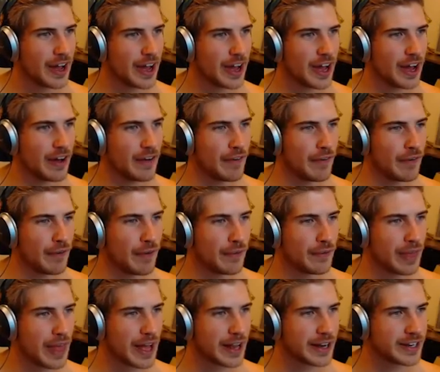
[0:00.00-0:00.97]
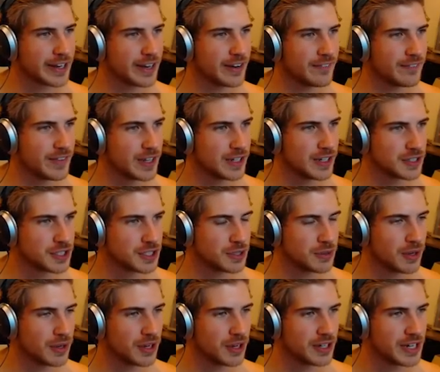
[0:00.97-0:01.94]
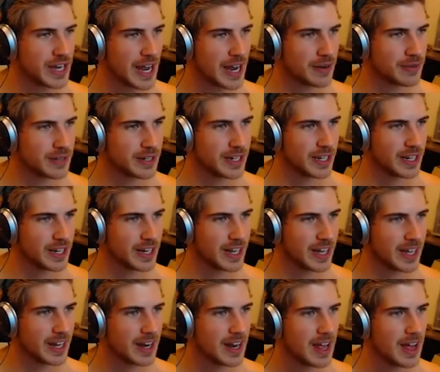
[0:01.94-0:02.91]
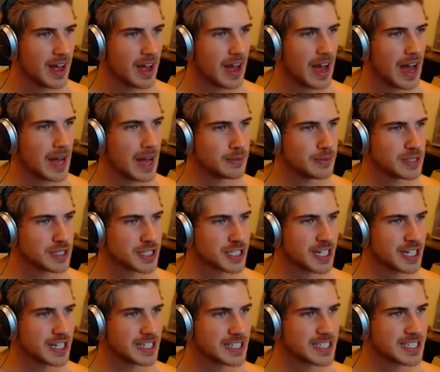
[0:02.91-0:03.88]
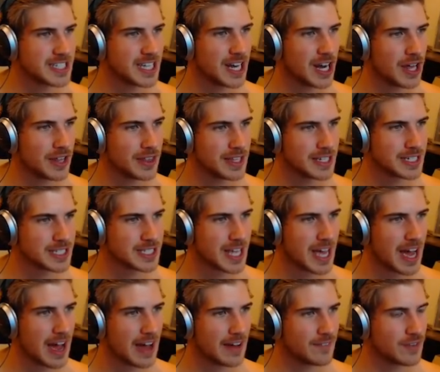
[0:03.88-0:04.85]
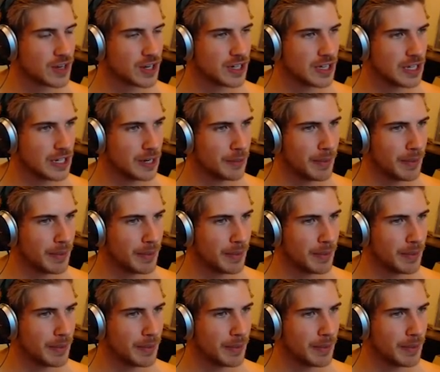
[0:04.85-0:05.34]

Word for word: Oh, that didn't feel too good now, did it? I'm just gonna sit on this guy for a little